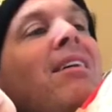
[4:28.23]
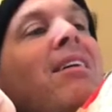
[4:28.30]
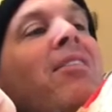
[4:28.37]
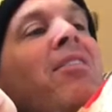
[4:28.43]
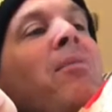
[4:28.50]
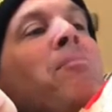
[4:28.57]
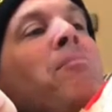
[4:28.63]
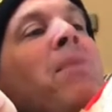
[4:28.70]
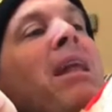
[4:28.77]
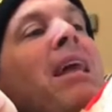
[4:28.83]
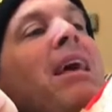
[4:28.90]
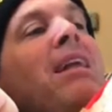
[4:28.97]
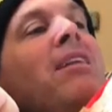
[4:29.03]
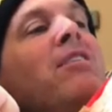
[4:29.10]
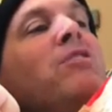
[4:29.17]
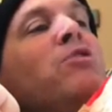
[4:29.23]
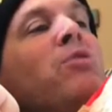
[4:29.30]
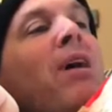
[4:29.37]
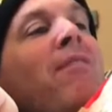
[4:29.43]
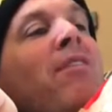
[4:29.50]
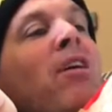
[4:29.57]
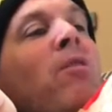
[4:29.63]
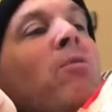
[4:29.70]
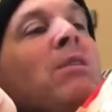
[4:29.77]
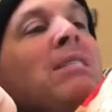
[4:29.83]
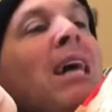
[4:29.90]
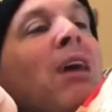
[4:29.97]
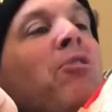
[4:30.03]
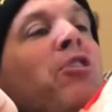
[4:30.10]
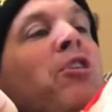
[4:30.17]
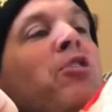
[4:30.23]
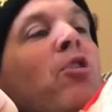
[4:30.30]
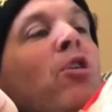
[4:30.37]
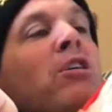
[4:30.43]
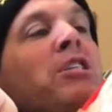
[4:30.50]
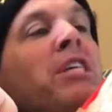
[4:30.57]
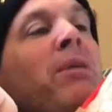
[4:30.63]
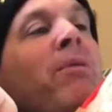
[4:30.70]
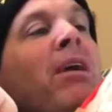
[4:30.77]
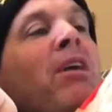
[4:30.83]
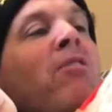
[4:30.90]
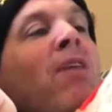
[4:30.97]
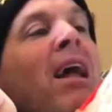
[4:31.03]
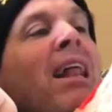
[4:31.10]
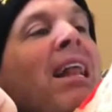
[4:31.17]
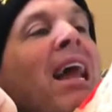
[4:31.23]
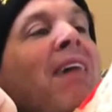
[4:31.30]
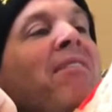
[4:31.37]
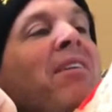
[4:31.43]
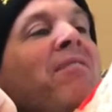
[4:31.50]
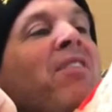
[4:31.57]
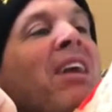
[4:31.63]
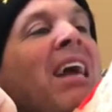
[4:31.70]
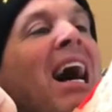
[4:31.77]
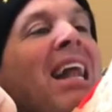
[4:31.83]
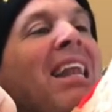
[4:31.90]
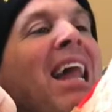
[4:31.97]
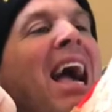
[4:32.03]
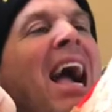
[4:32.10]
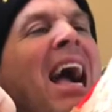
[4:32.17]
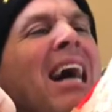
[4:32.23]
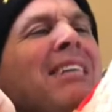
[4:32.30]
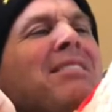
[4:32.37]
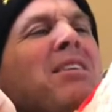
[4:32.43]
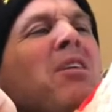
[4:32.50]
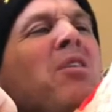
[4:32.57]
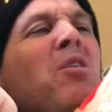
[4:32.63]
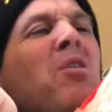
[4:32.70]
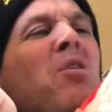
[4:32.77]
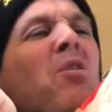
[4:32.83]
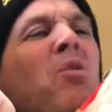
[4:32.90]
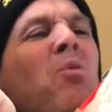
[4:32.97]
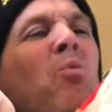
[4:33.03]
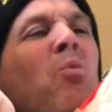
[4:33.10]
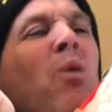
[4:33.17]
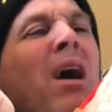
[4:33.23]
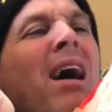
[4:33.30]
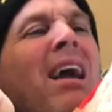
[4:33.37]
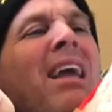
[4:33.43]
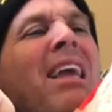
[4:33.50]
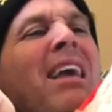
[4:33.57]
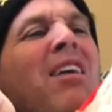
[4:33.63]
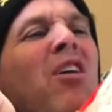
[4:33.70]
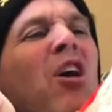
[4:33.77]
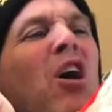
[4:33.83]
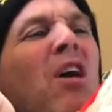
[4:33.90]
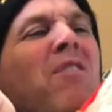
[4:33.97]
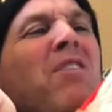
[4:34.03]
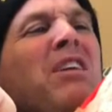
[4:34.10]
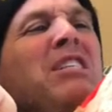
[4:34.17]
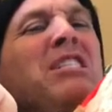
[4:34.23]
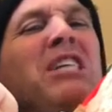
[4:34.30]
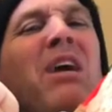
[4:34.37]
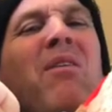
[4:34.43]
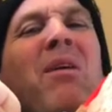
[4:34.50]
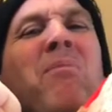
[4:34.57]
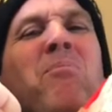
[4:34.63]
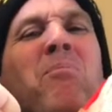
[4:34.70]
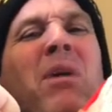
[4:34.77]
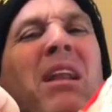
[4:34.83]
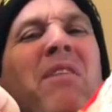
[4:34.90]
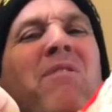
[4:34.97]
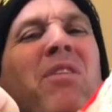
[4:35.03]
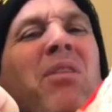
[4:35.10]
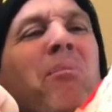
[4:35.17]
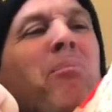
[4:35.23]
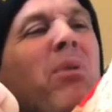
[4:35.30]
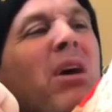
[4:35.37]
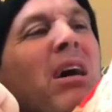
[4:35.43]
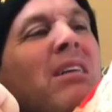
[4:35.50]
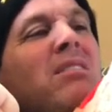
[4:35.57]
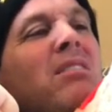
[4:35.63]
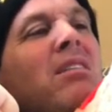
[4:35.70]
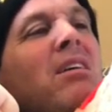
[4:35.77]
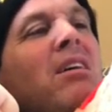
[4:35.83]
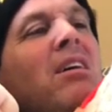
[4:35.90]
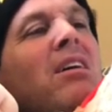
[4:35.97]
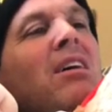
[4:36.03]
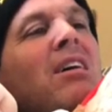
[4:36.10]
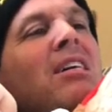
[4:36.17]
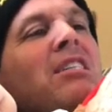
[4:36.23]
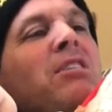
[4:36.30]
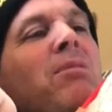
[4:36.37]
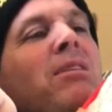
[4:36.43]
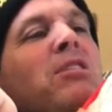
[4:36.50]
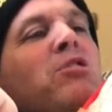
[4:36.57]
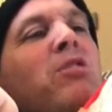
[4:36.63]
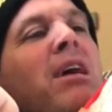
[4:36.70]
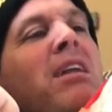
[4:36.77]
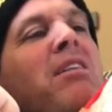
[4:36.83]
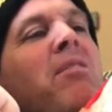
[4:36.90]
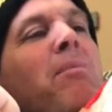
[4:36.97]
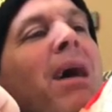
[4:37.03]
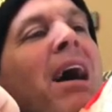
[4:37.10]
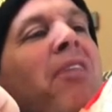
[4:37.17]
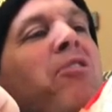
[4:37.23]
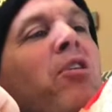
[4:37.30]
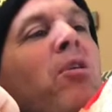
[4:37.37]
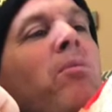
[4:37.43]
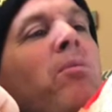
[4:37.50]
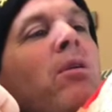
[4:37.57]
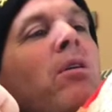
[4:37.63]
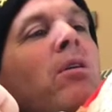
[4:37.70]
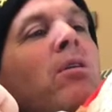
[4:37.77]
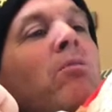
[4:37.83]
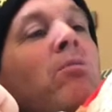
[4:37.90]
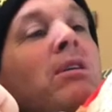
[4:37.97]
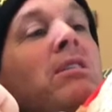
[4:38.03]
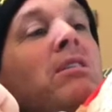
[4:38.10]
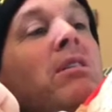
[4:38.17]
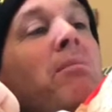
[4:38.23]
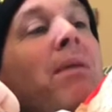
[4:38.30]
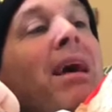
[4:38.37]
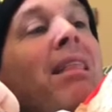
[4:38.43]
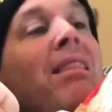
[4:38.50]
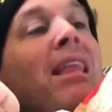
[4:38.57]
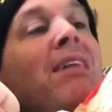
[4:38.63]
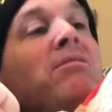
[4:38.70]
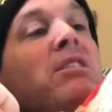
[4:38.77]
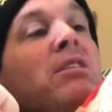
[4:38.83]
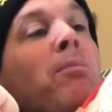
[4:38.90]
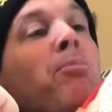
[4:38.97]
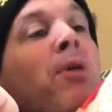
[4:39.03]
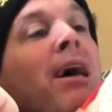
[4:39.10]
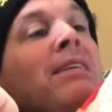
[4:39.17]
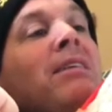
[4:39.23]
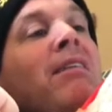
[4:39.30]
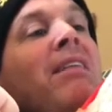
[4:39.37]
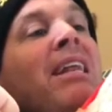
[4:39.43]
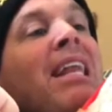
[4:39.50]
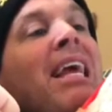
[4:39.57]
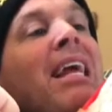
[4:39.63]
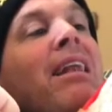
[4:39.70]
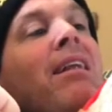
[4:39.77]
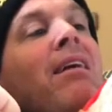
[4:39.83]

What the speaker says: The minute Trevor was out the door, she regretted having forgotten to ask why he had offered Jerry money for the bus. She went straight to the bathroom, which the man left surprisingly neat,